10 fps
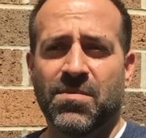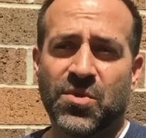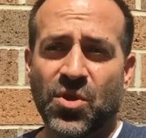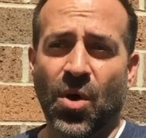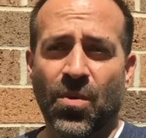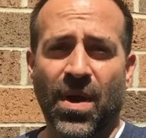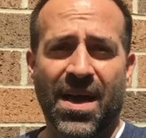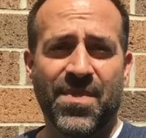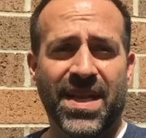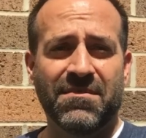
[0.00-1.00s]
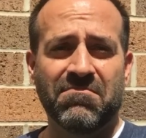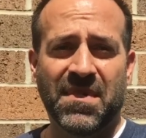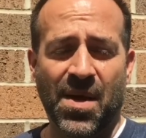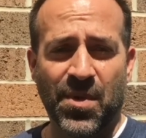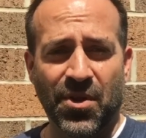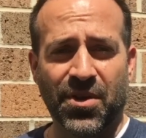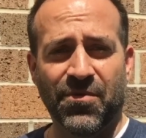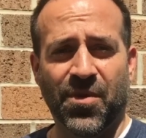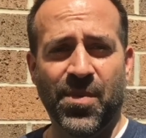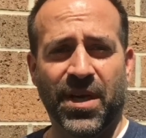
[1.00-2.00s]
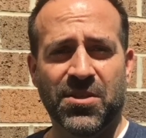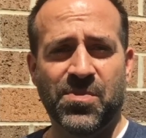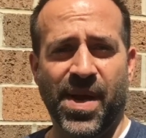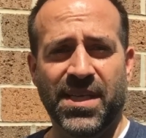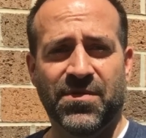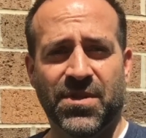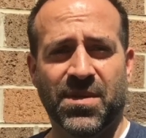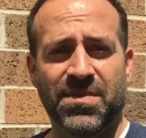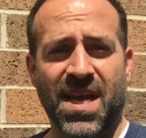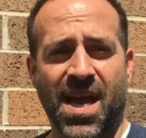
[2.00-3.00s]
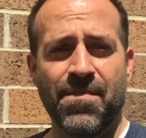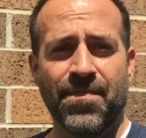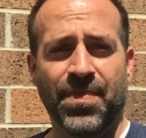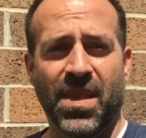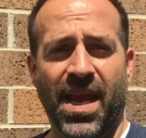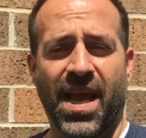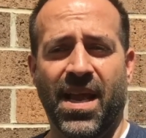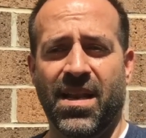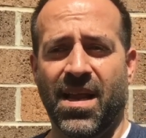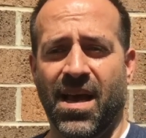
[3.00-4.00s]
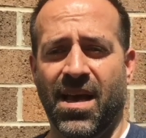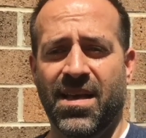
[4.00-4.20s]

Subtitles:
So I've been looking for a bigger space for some time, and